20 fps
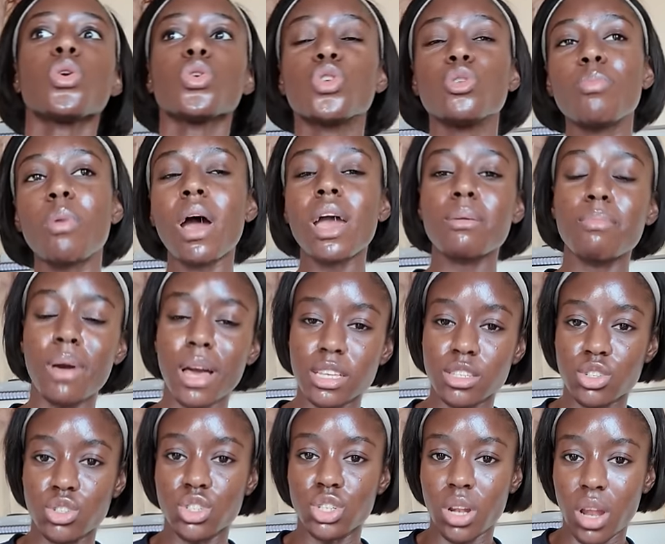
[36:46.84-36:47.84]
you buy
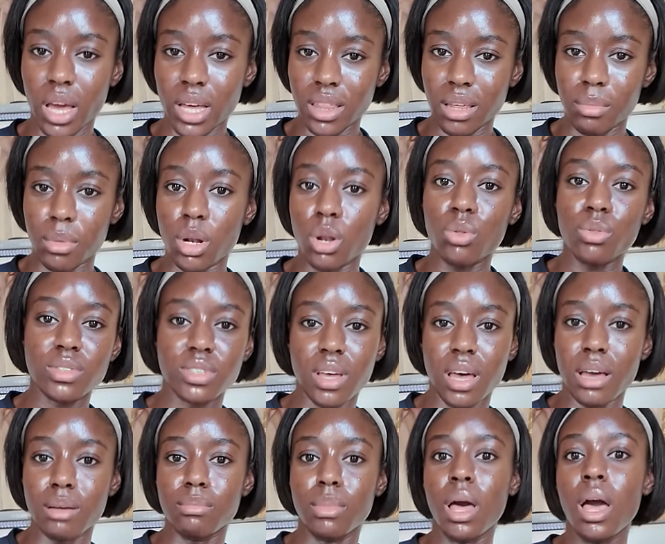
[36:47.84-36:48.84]
bags because you like them. A lot of the
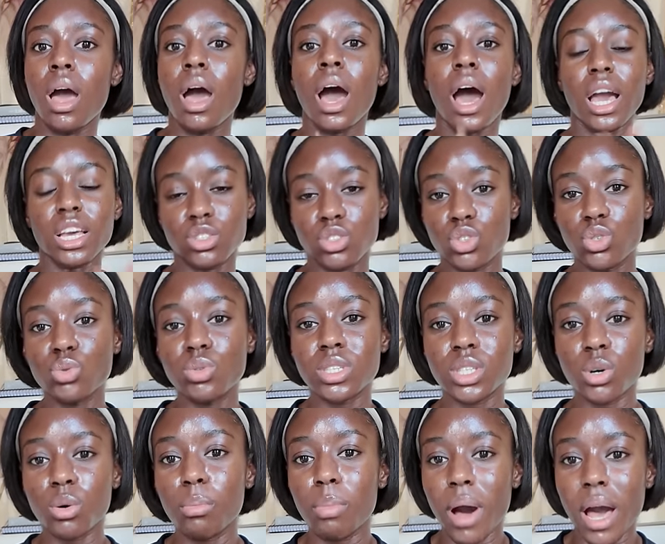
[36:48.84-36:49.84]
time, I do
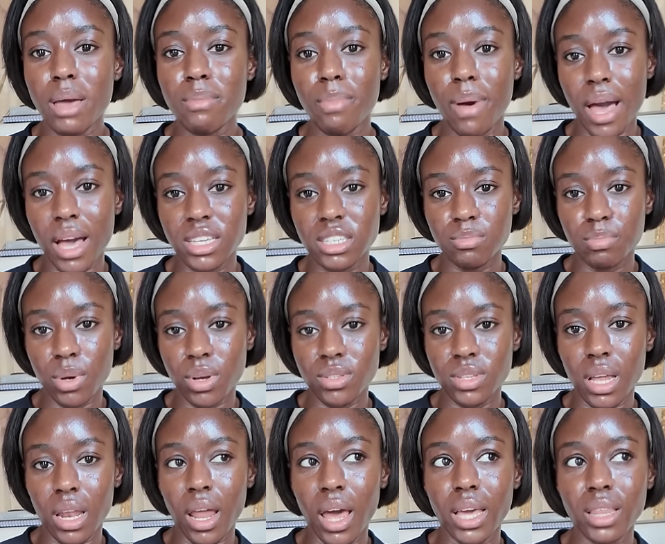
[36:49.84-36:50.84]
still buy bags because
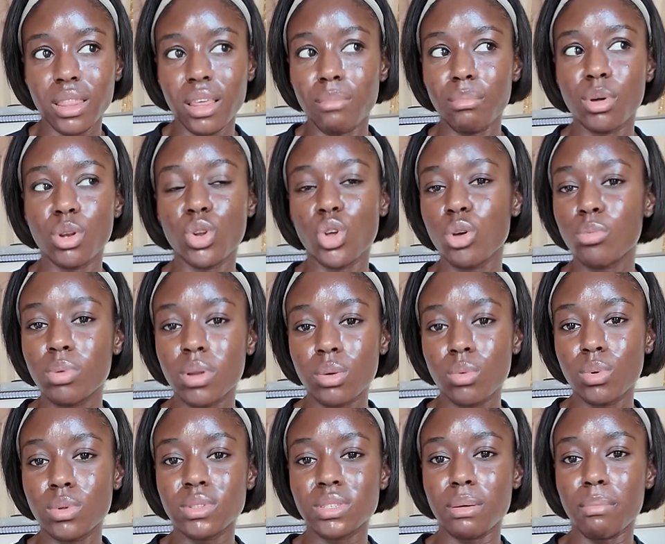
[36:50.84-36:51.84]
I like them, but nobody
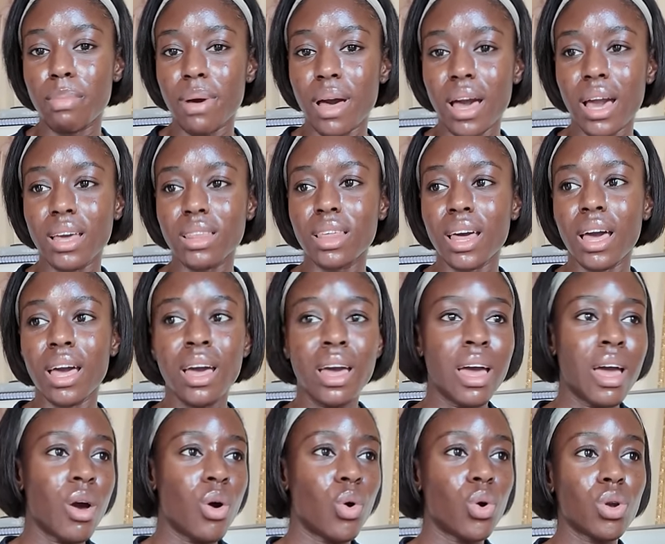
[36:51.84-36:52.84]
wants a bag that
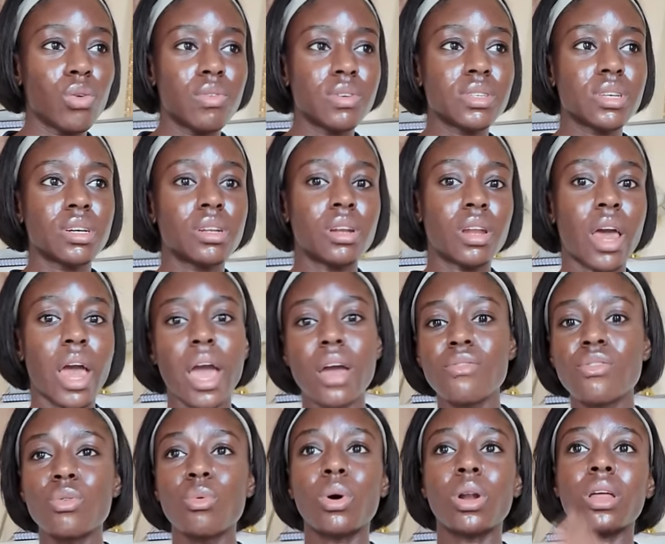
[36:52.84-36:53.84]
all of a sudden
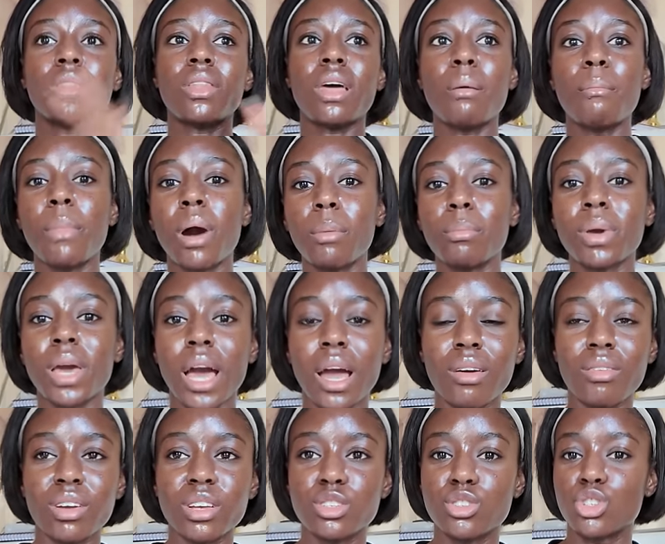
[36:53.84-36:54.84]
everyone and their mum
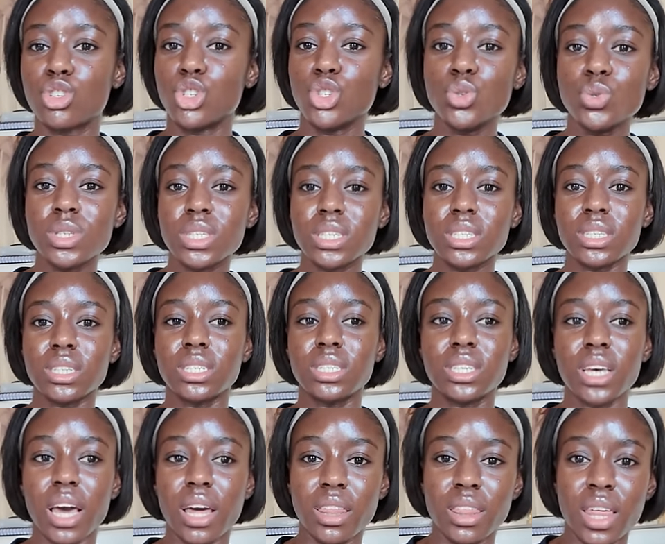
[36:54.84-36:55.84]
carries, uses to
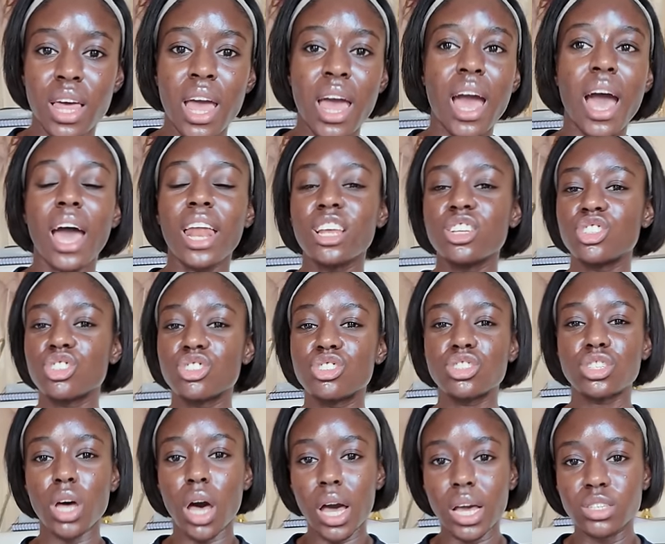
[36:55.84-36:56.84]
death, and it
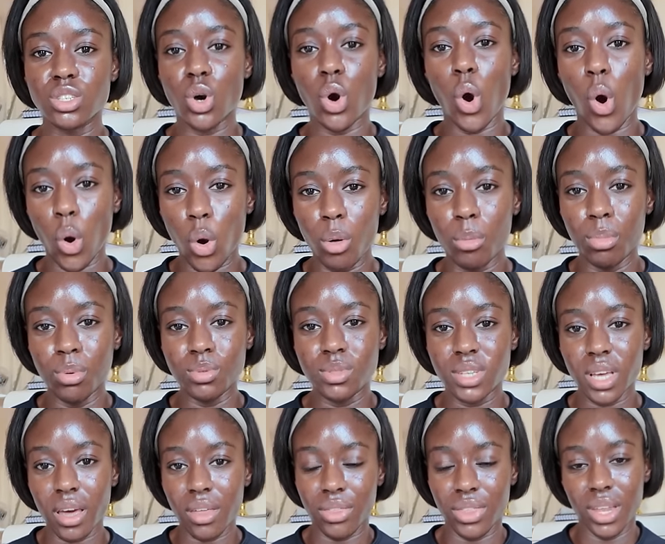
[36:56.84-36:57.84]
just dies a horrible
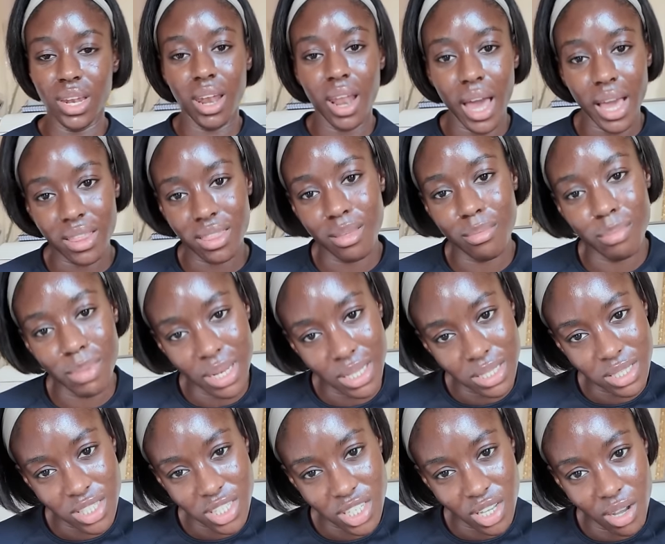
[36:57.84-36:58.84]
death, like the
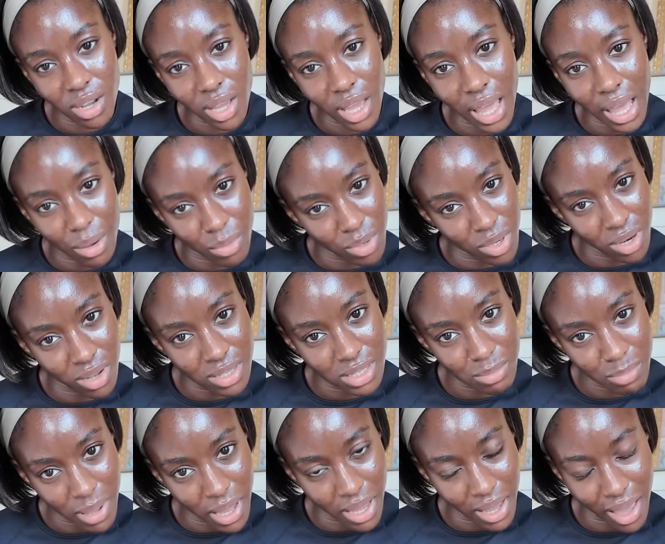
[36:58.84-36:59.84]
Balenciaga hourglass
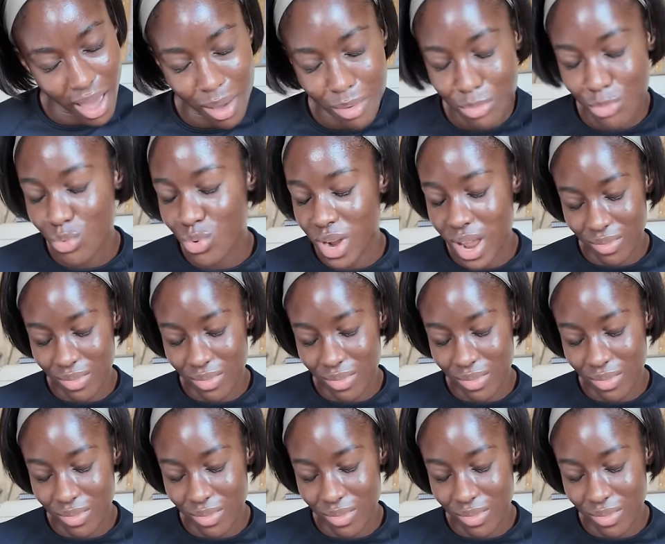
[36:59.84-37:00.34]
bag. I will